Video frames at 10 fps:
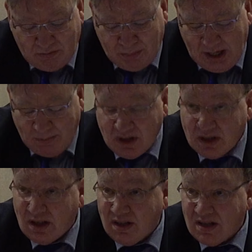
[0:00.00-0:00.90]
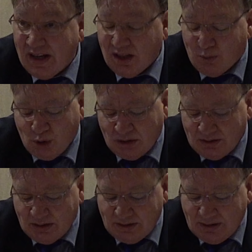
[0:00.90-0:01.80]
Perhaps that's understandable.
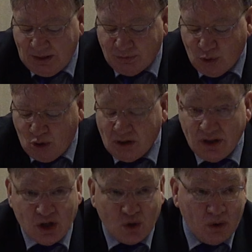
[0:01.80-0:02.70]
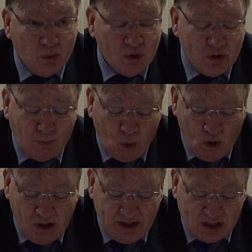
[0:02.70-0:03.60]
After all, history was
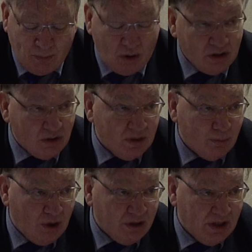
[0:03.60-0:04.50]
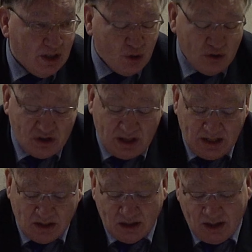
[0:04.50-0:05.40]
born as part of the modern nation
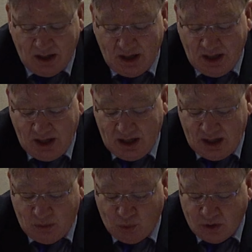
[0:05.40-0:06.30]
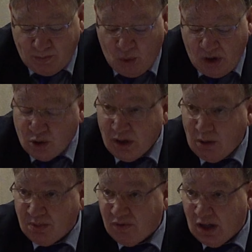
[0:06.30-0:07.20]
state. It was born to
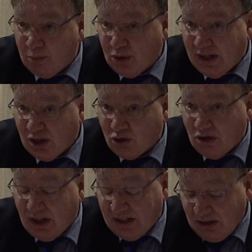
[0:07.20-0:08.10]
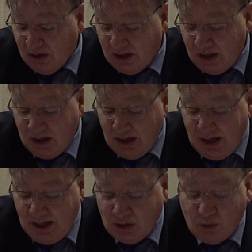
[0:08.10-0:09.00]
help develop a national identity
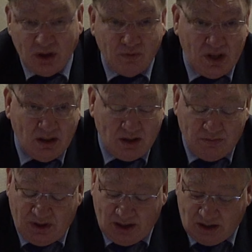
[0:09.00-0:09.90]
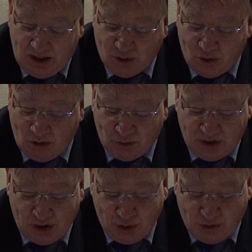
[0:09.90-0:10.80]
and to invent, in fact, national
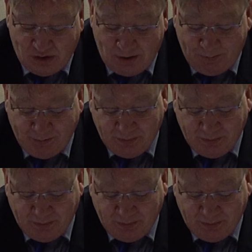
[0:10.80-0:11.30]
traditions.